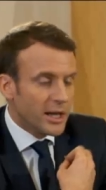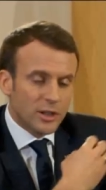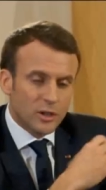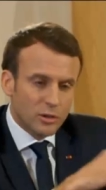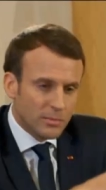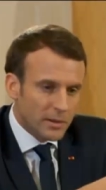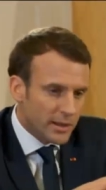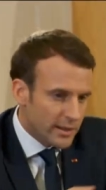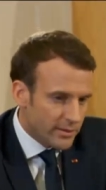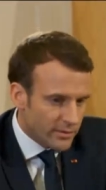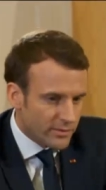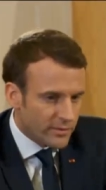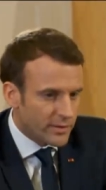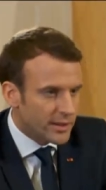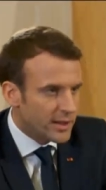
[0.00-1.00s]
I do believe
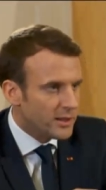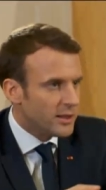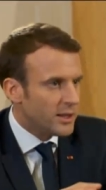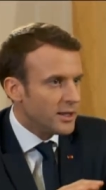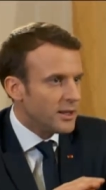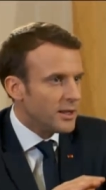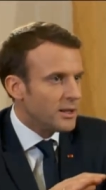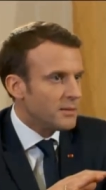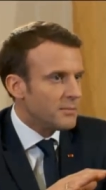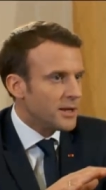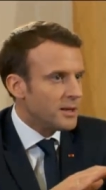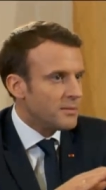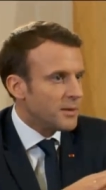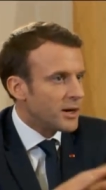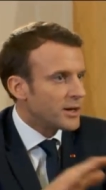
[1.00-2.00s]
in, in, in, a,
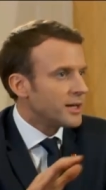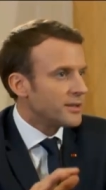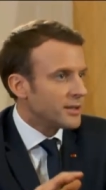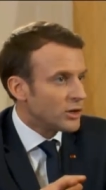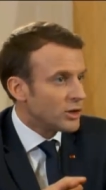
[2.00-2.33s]
in a market